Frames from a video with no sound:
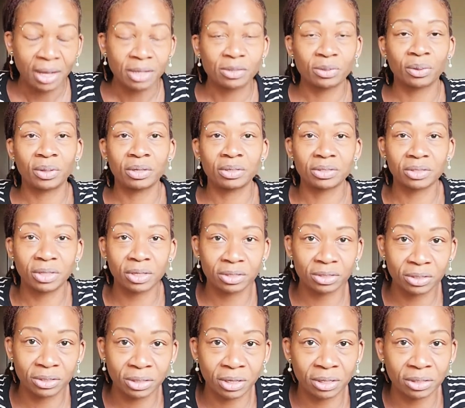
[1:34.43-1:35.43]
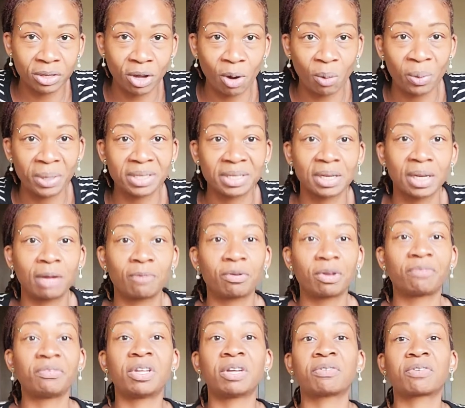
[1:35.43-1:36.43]
So there's always a level
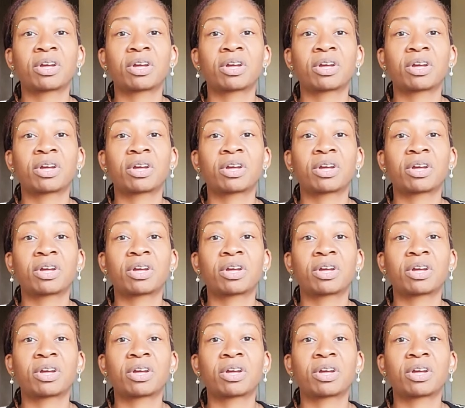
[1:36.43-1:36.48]
of